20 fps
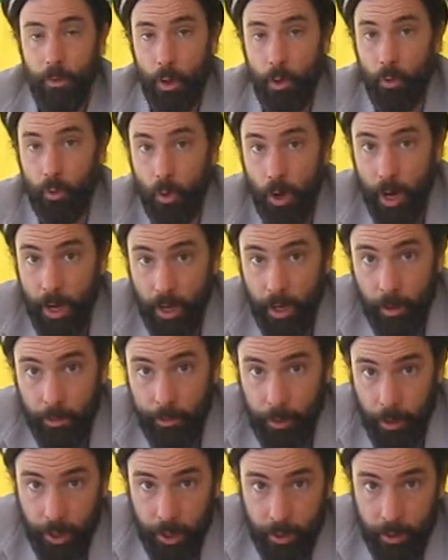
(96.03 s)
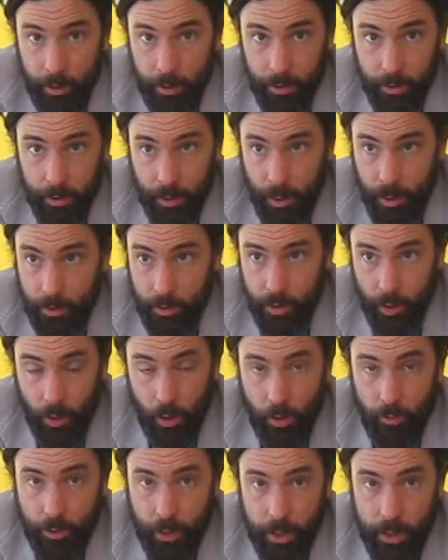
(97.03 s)
ran up in and took
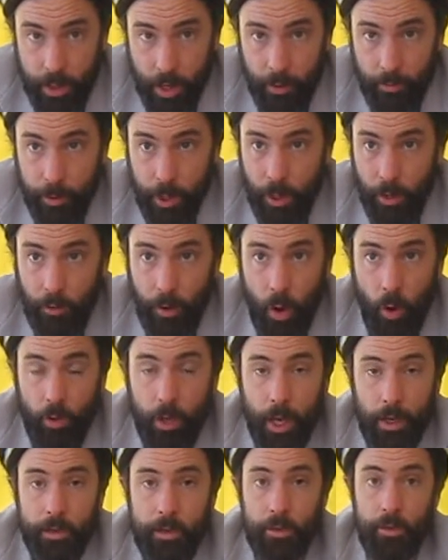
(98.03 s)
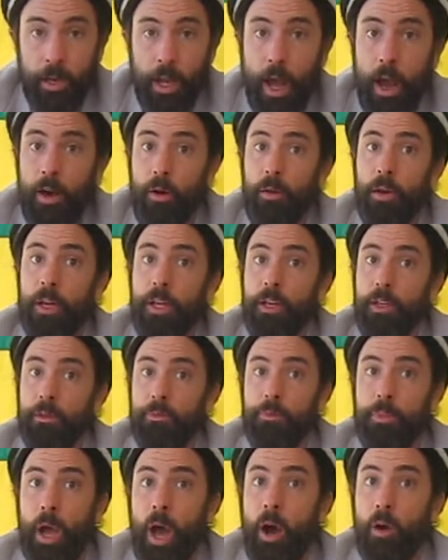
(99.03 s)
over this government, okay, so now
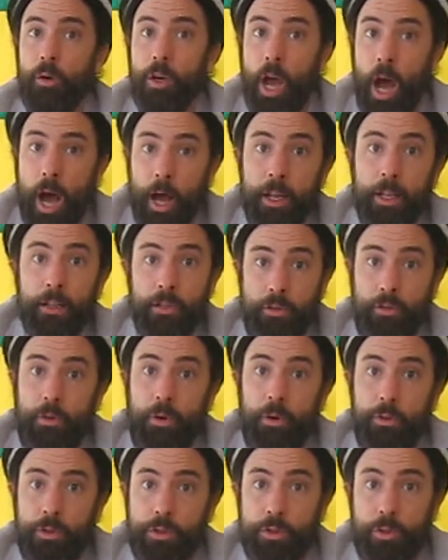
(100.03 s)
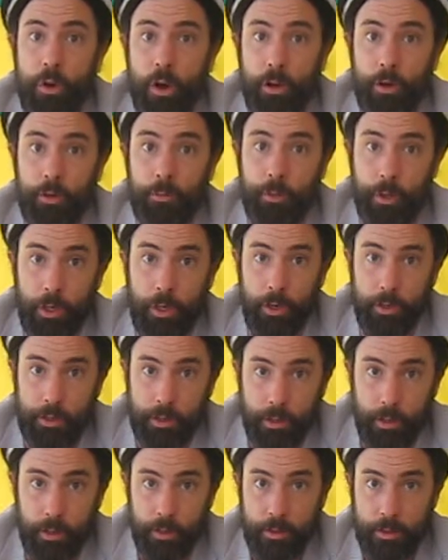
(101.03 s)
Al-Qaeda is growing stronger because
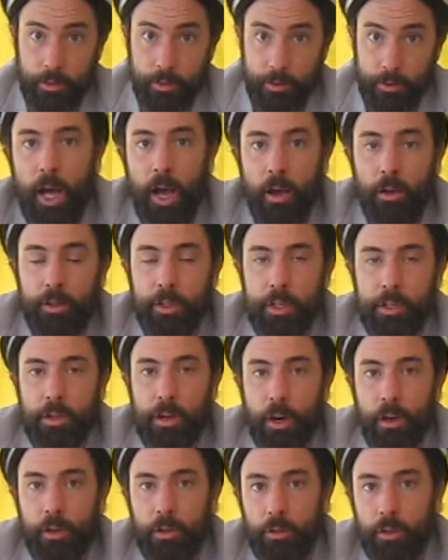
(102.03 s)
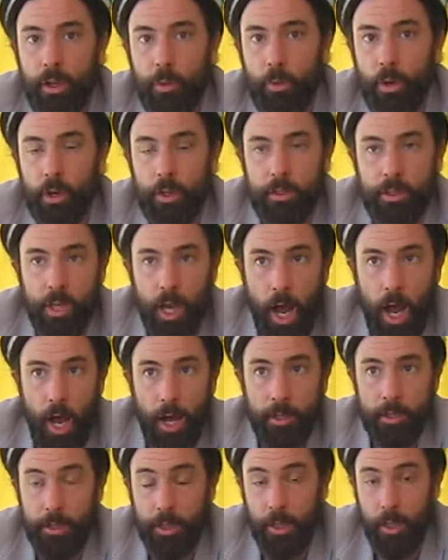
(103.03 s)
of this. Now in this article, they want to
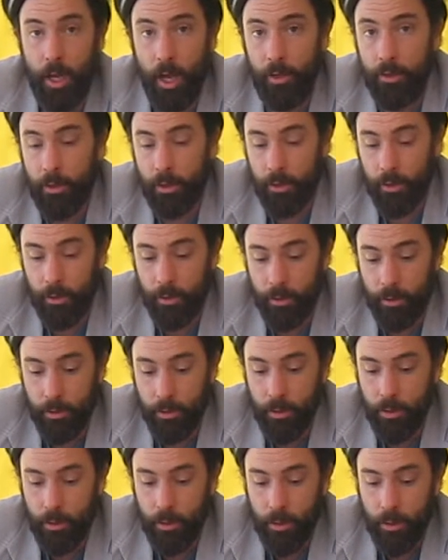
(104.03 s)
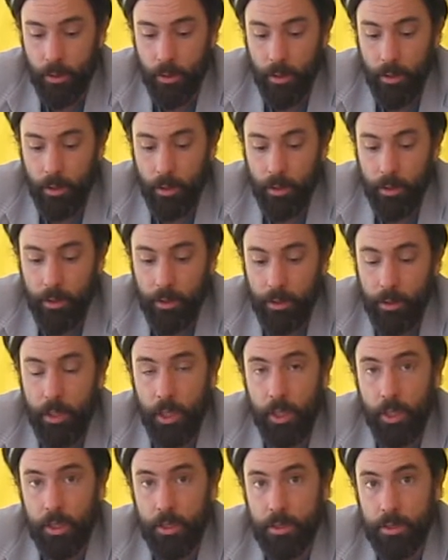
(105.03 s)
tie together
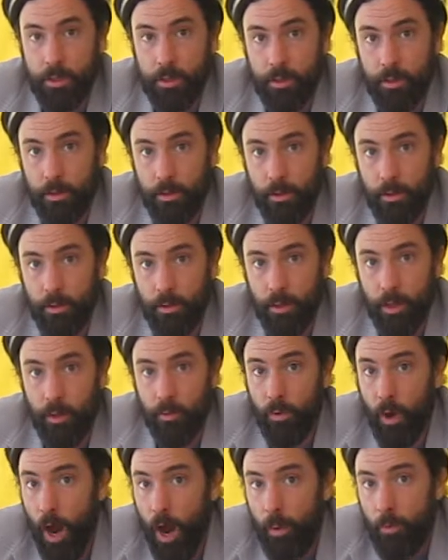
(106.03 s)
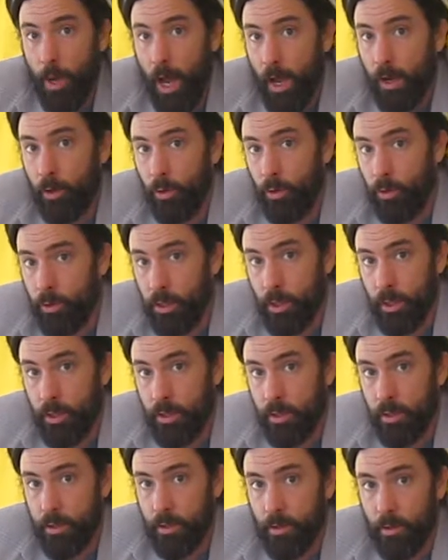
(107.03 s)
these Iran-backed
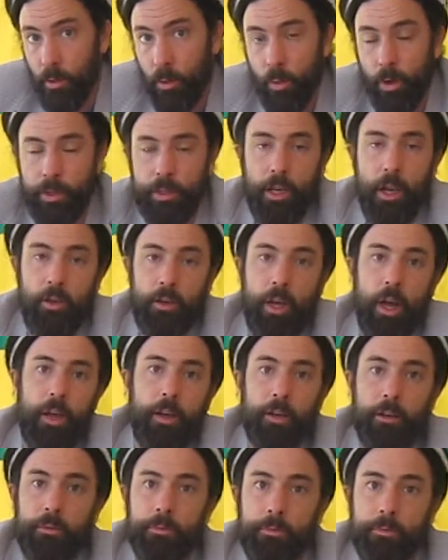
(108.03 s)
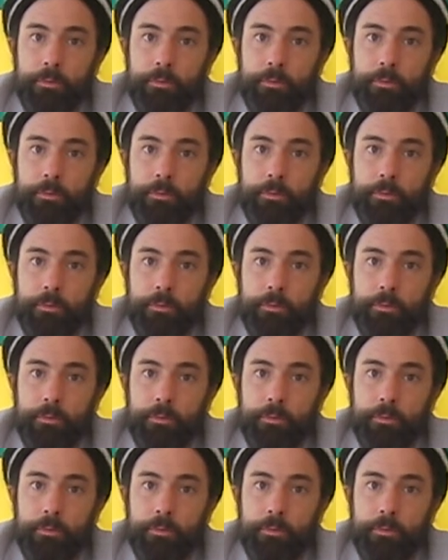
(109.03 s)
Houthis with Al-Qaeda.